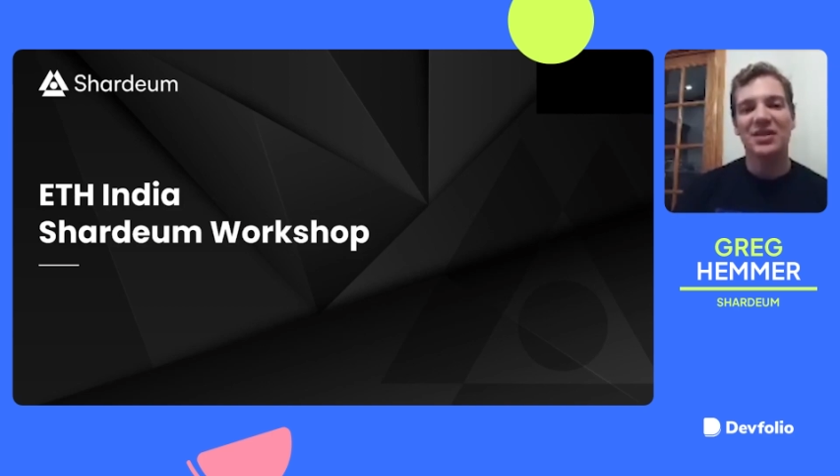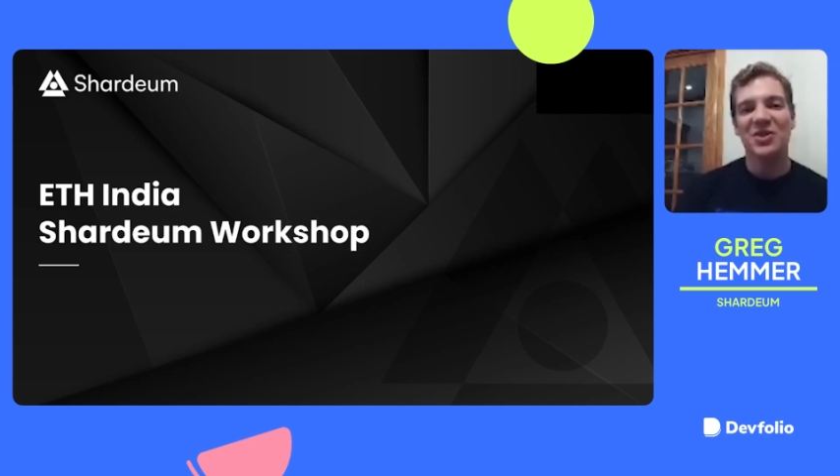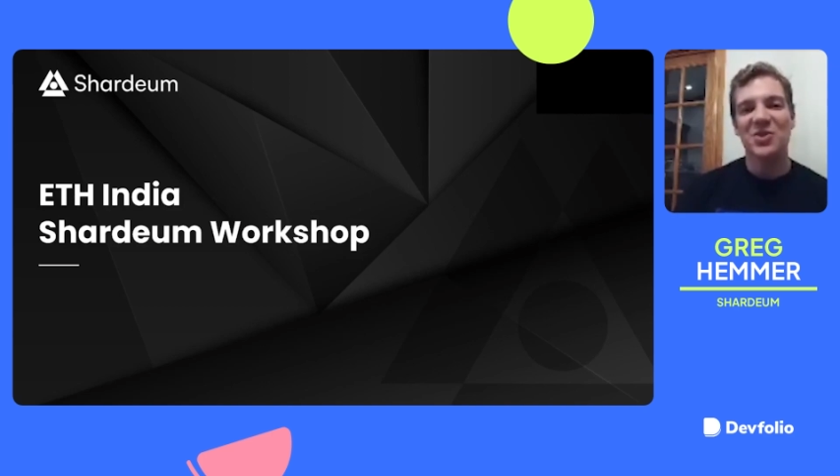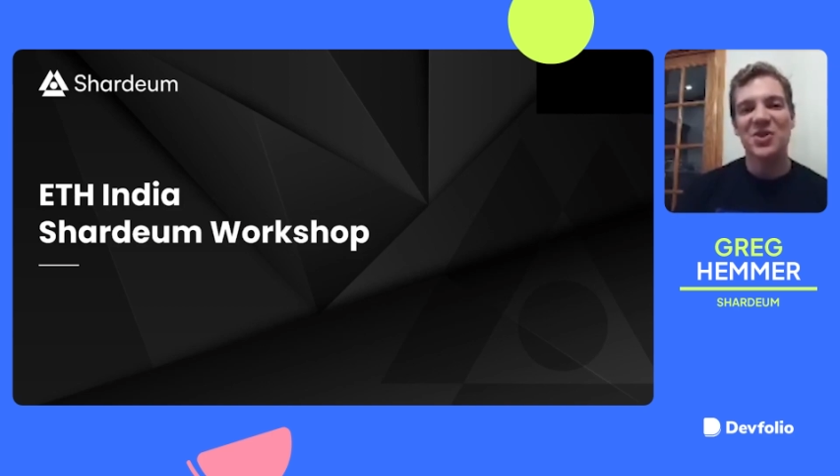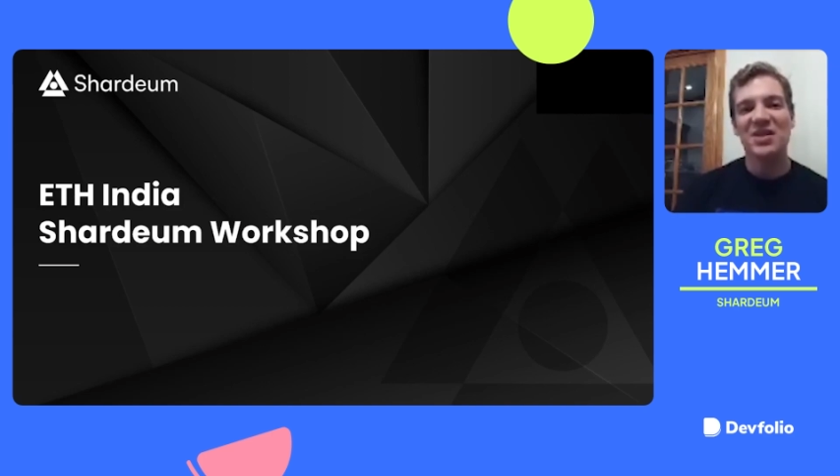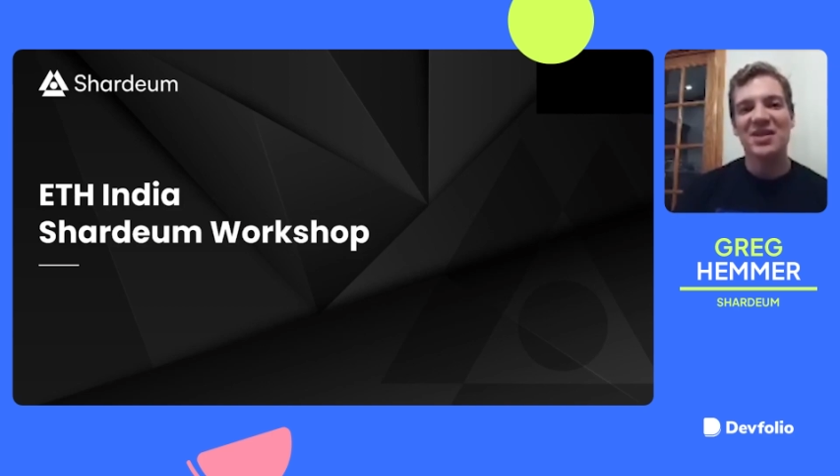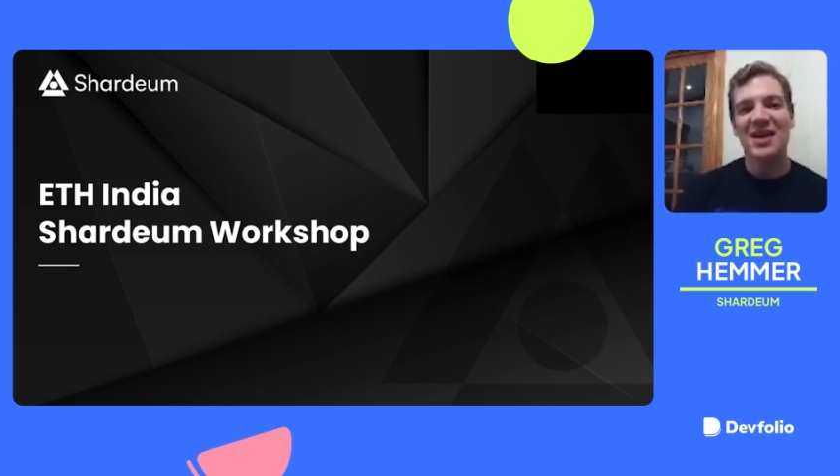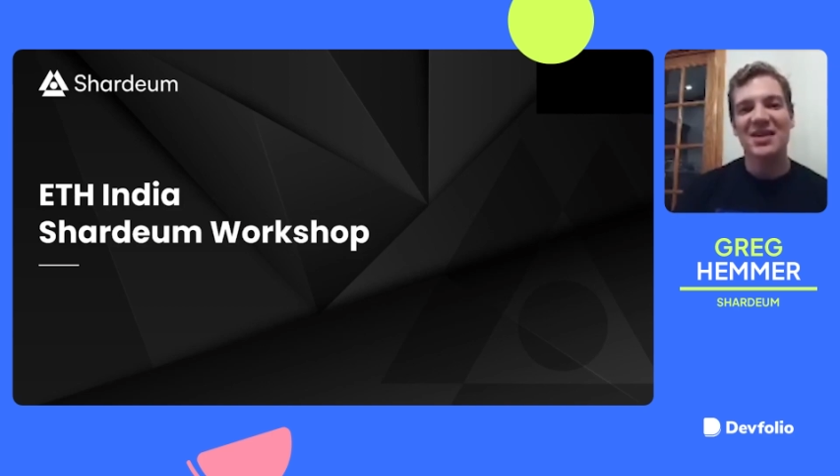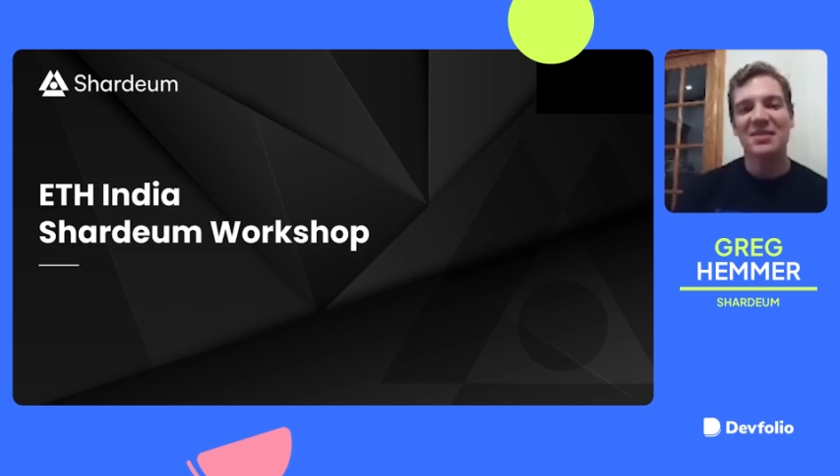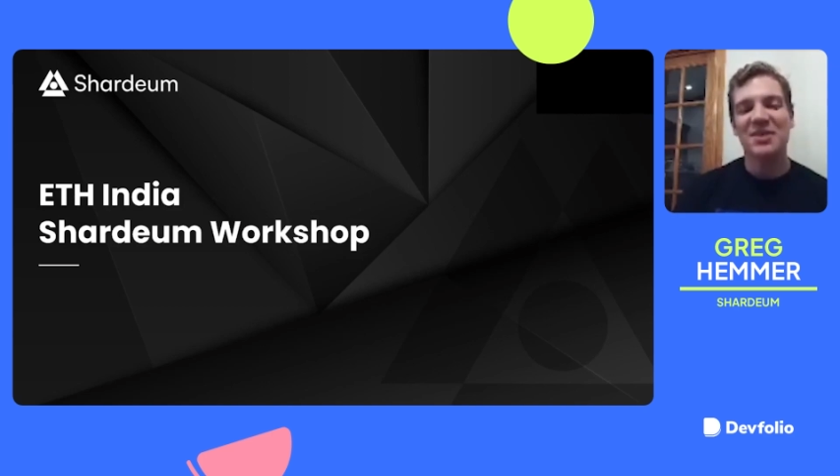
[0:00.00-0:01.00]
using
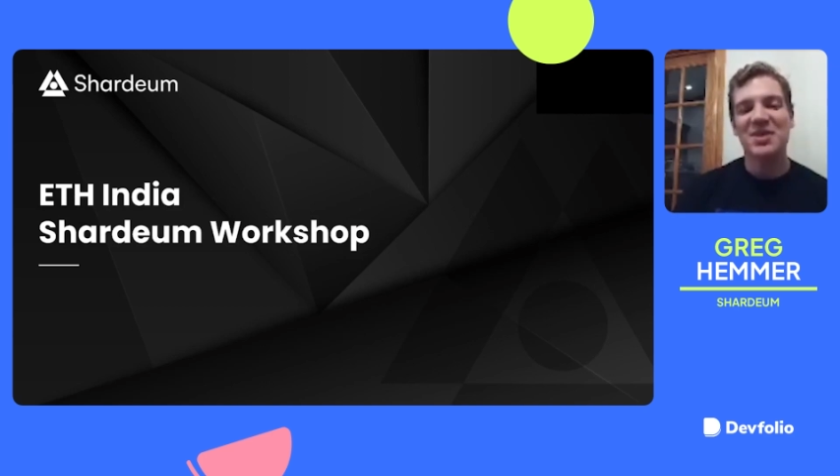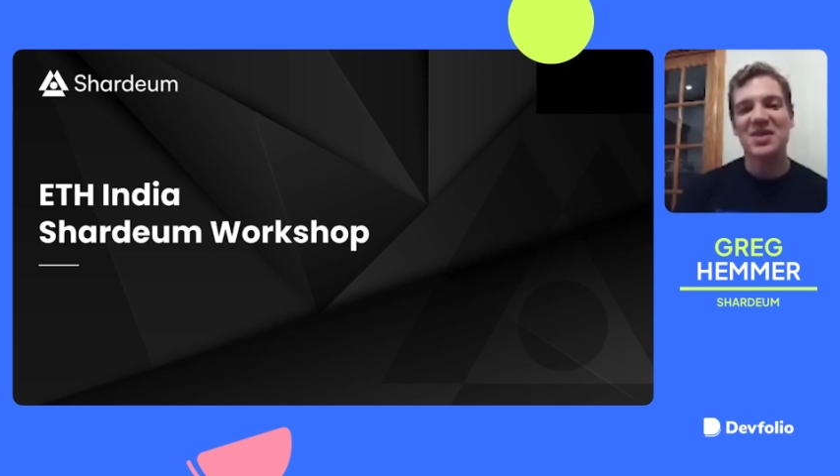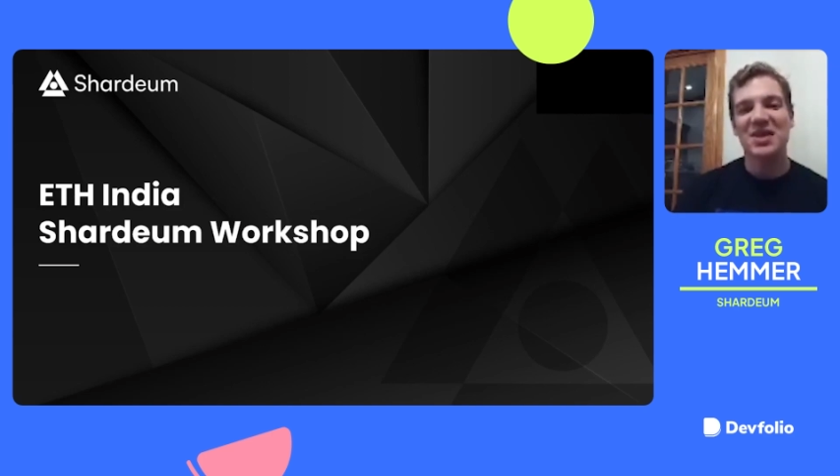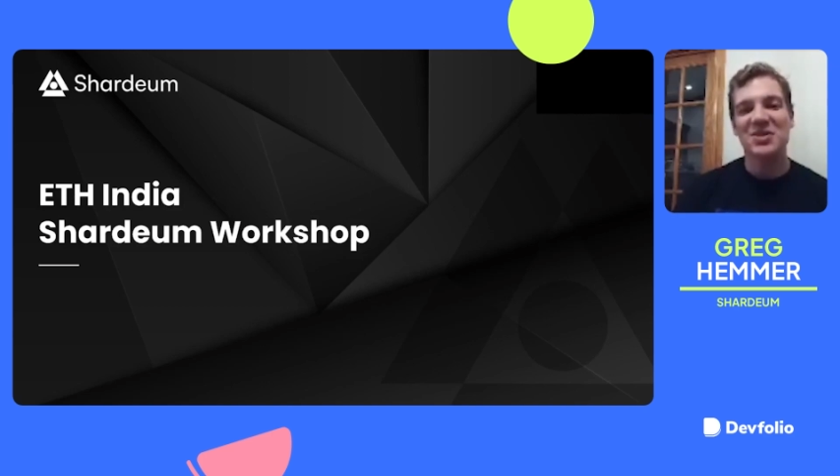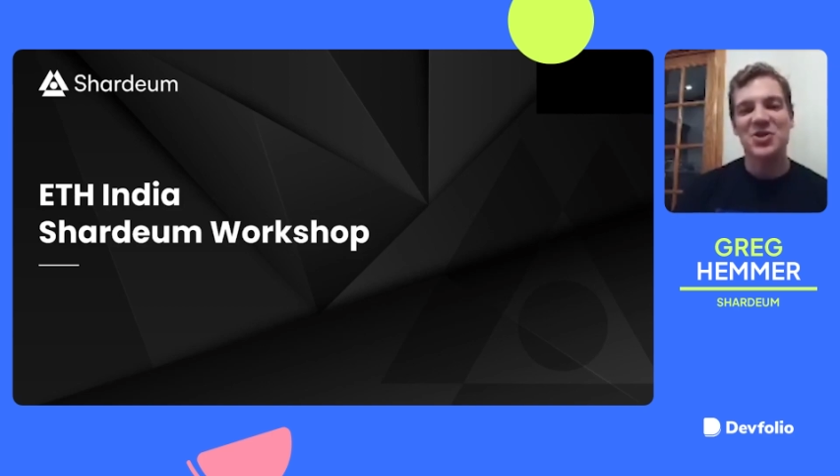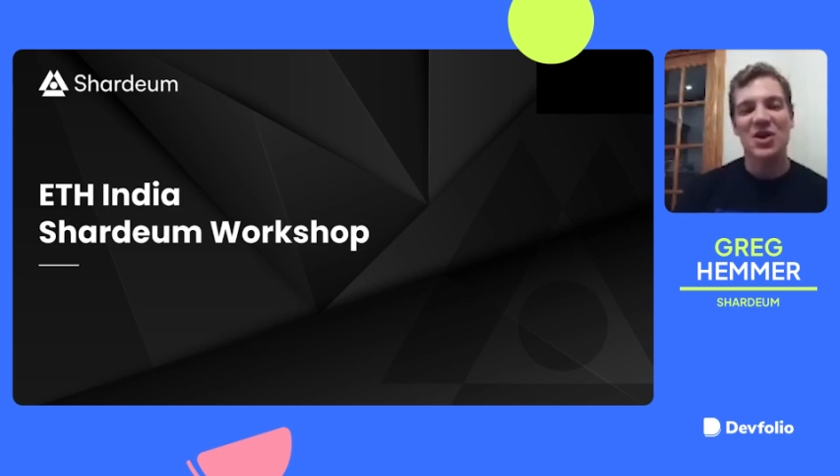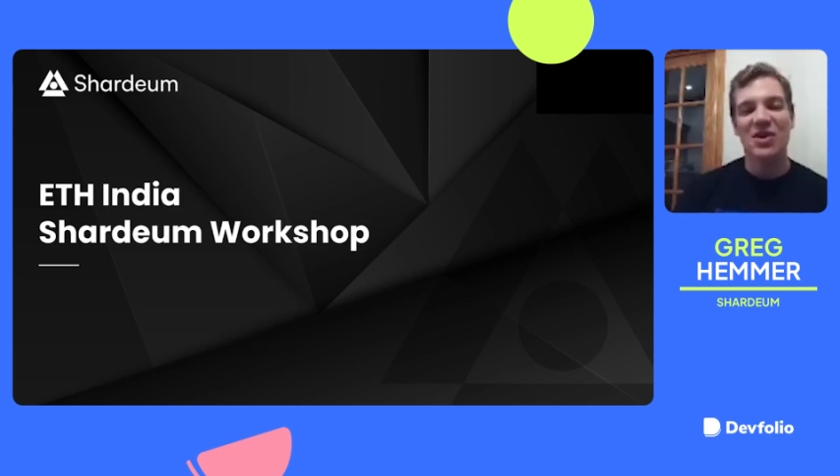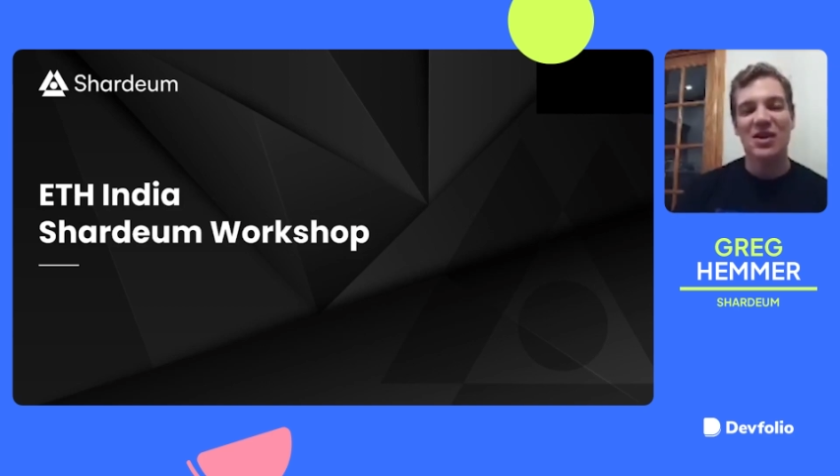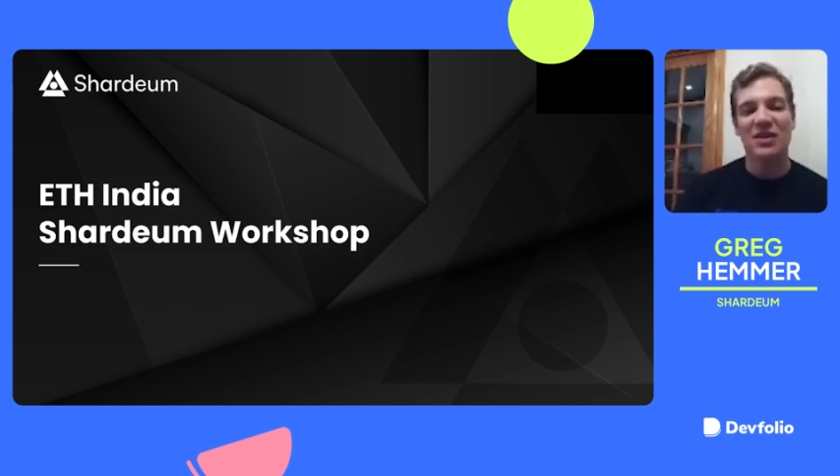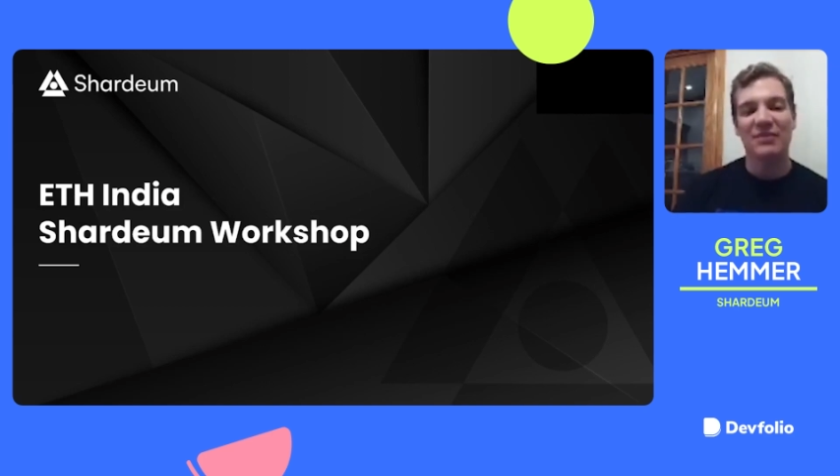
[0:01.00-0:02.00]
dynamic state
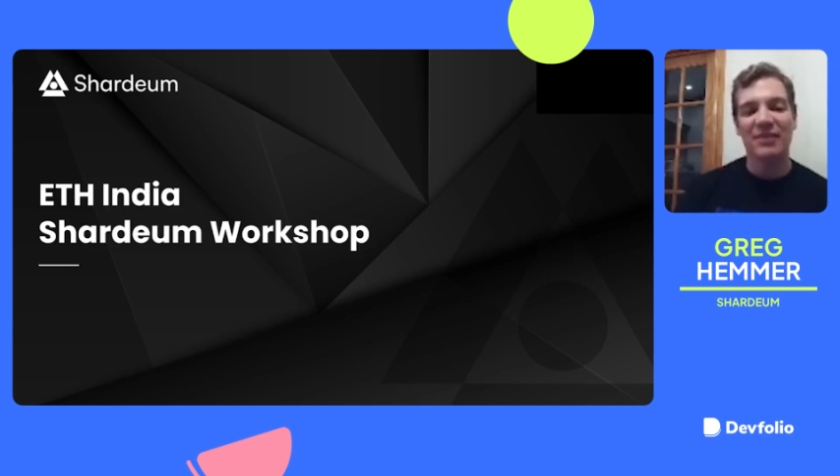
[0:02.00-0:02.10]
sharding.